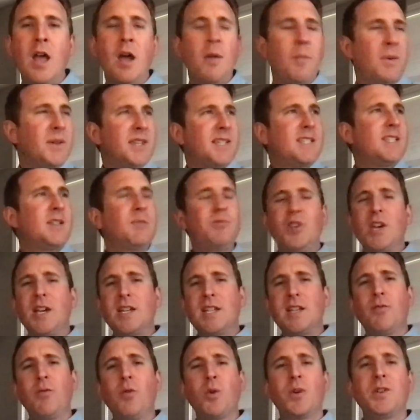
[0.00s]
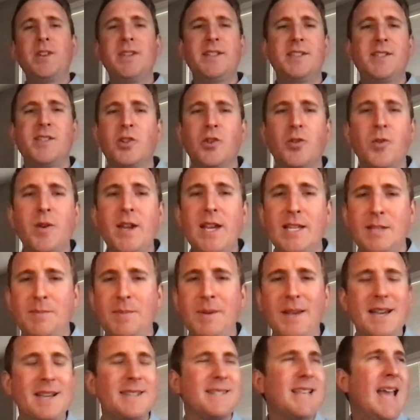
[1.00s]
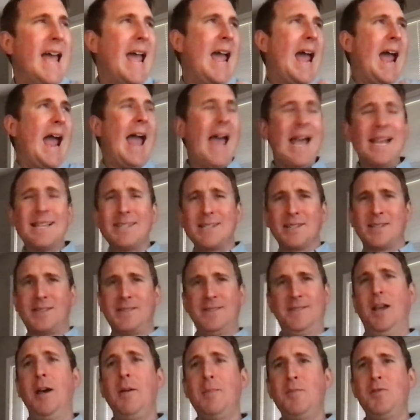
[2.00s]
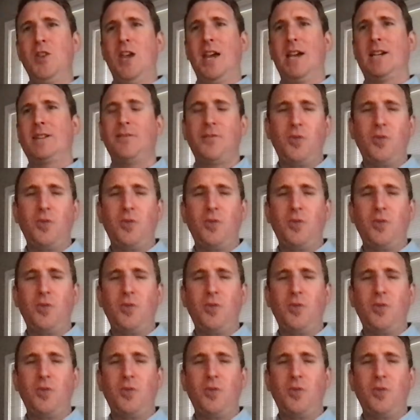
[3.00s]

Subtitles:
but the subjective world disagrees, because as a subject,